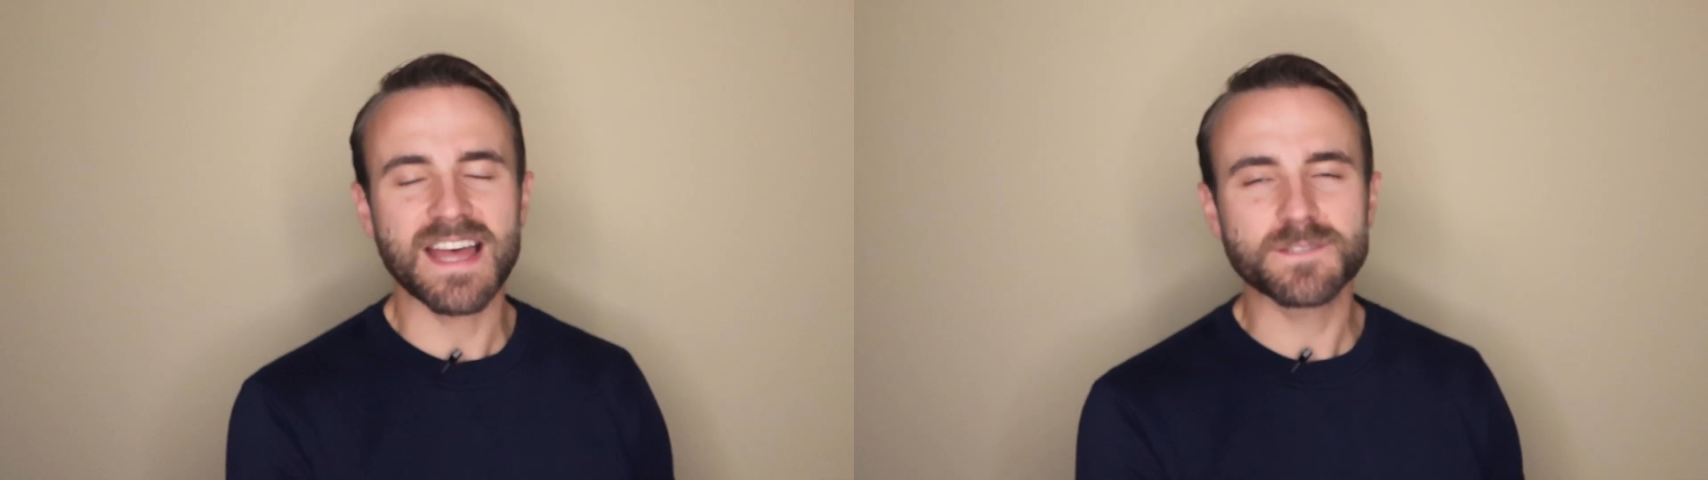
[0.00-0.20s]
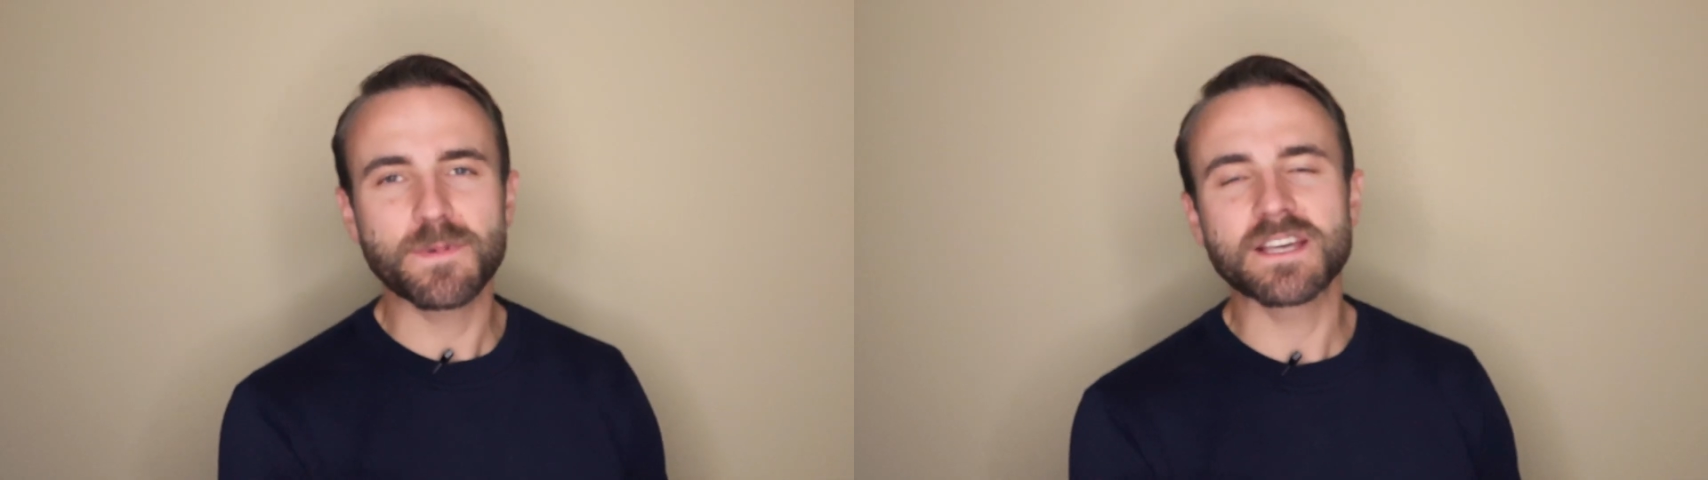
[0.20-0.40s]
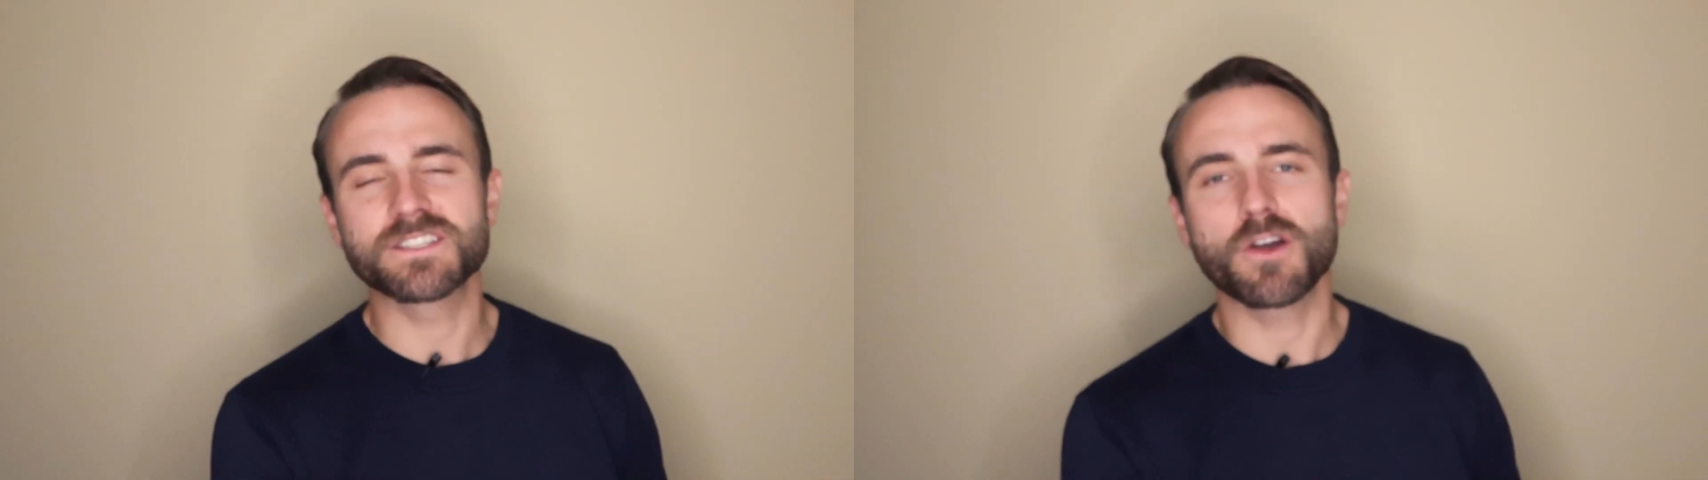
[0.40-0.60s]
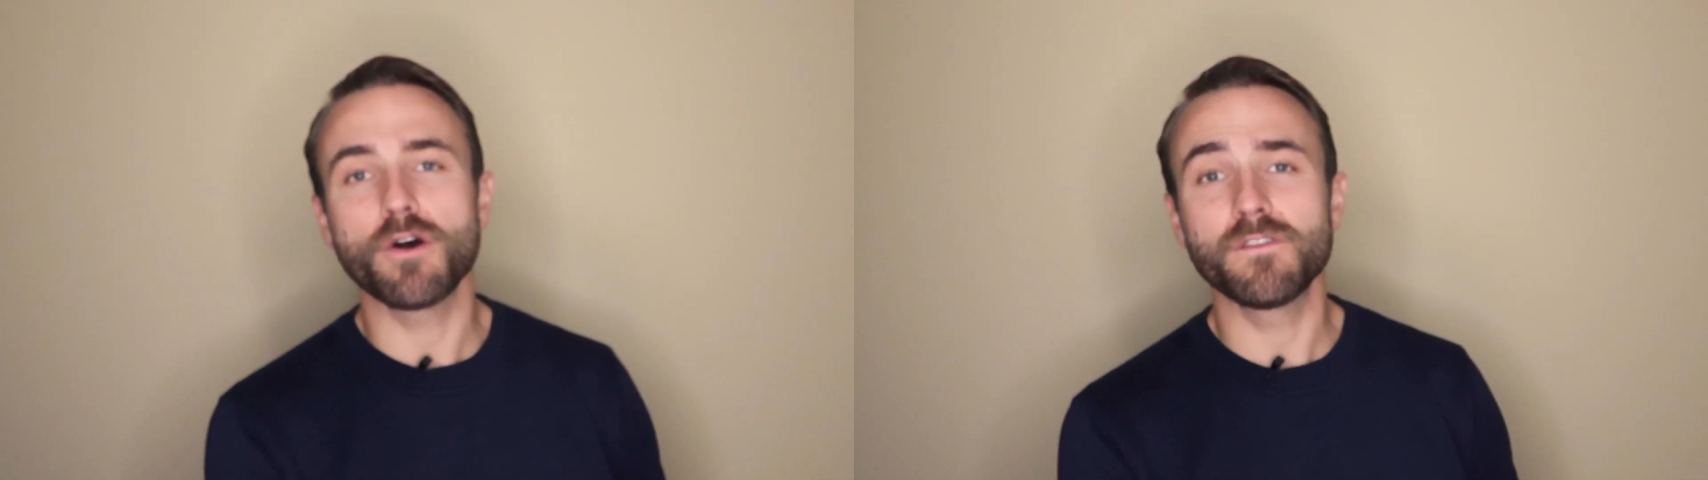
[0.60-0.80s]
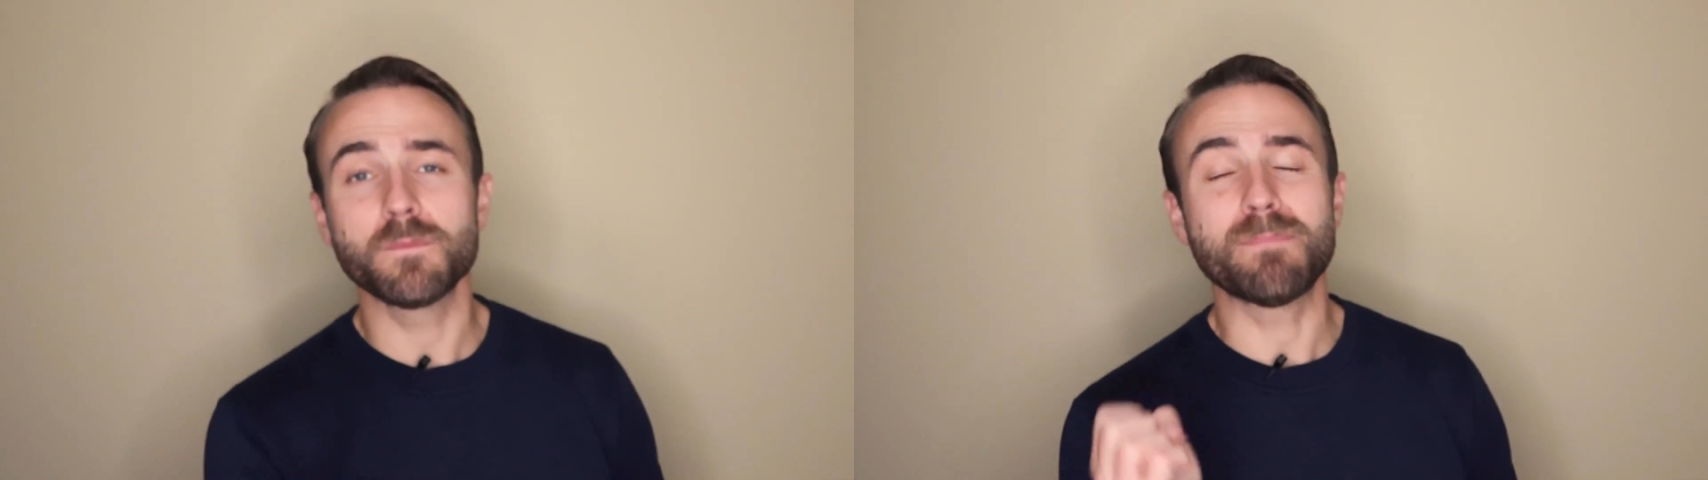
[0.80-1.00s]
That's because
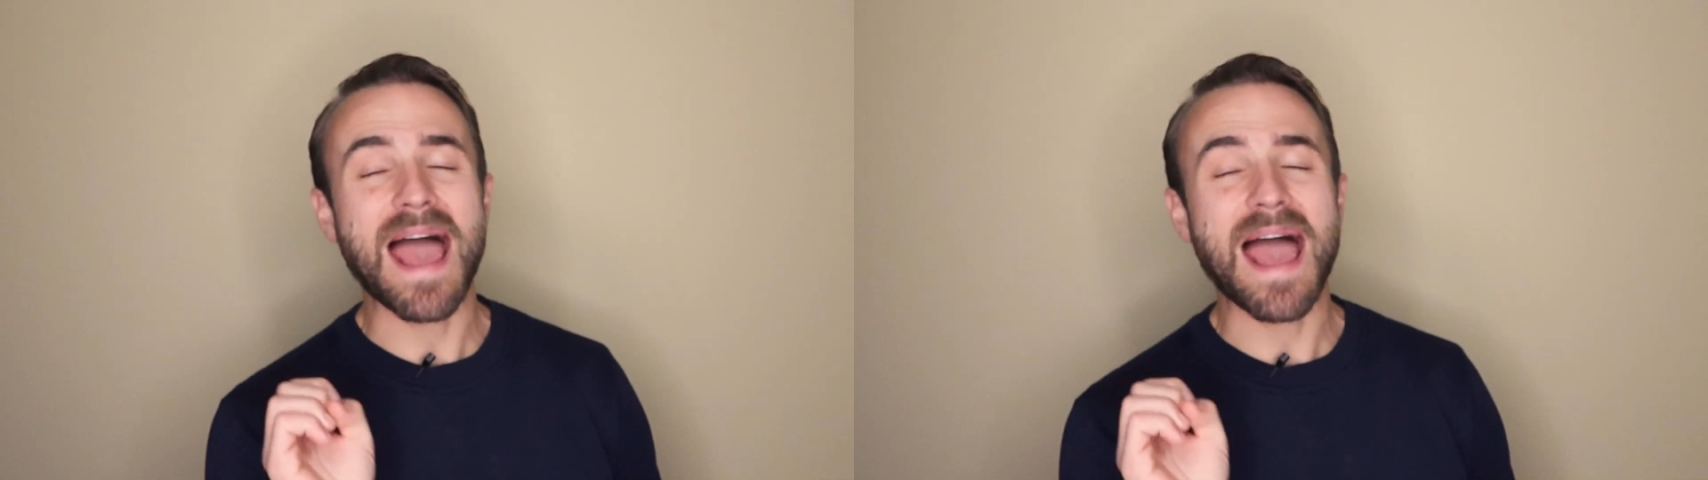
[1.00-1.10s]
COVID